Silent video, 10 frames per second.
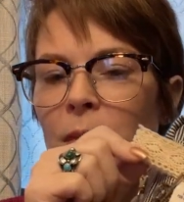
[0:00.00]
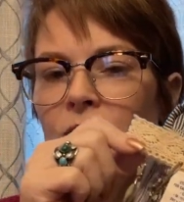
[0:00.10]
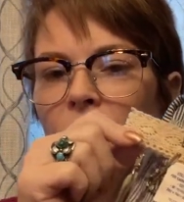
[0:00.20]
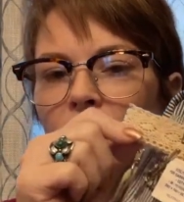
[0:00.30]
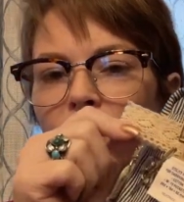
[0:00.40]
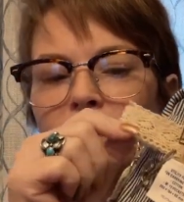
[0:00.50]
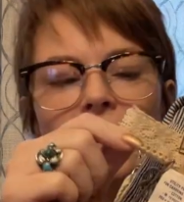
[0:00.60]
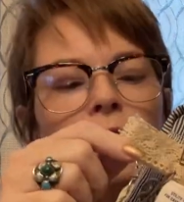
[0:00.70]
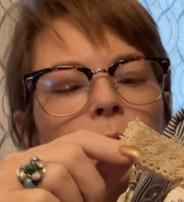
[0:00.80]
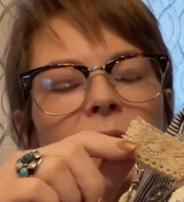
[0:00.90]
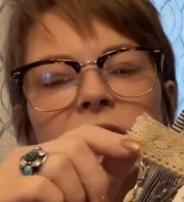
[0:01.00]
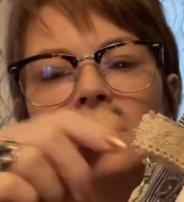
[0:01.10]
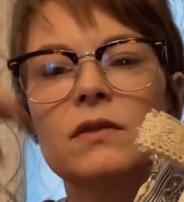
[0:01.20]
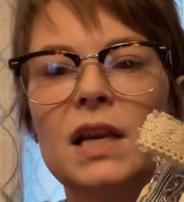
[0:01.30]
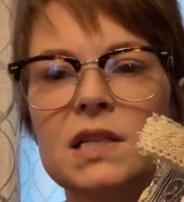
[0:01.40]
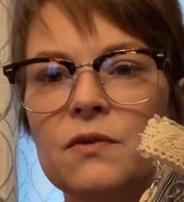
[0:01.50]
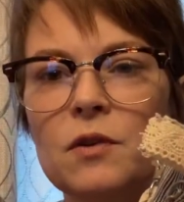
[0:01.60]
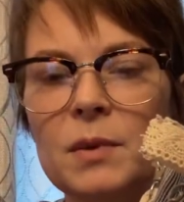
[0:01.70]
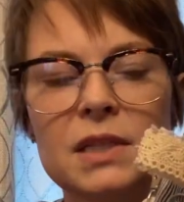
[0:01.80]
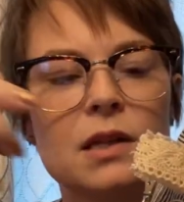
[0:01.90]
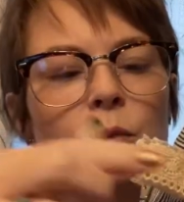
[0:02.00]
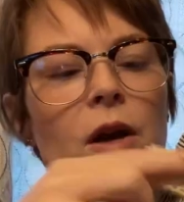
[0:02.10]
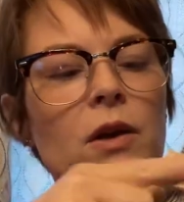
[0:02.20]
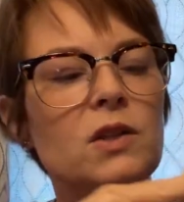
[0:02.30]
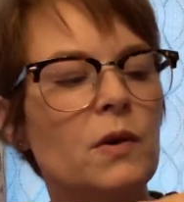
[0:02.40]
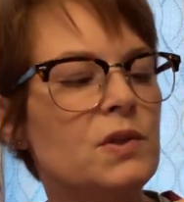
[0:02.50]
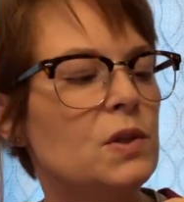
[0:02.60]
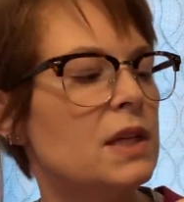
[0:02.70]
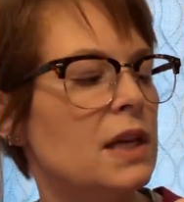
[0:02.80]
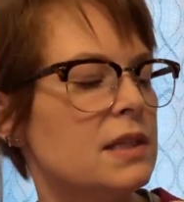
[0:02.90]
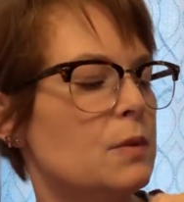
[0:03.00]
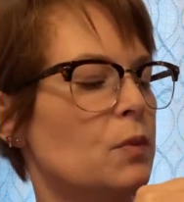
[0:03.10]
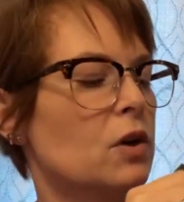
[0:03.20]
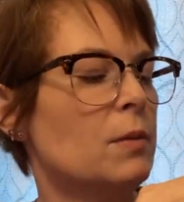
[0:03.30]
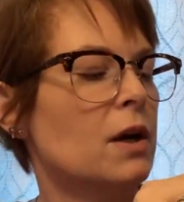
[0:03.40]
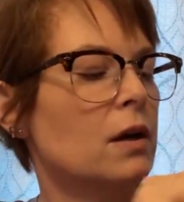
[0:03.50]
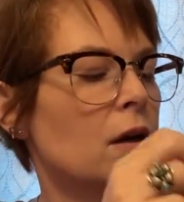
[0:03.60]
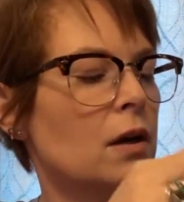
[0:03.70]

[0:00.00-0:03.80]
My daughter found a piece of lace for me somewhere, and so I was using it as a bookmark.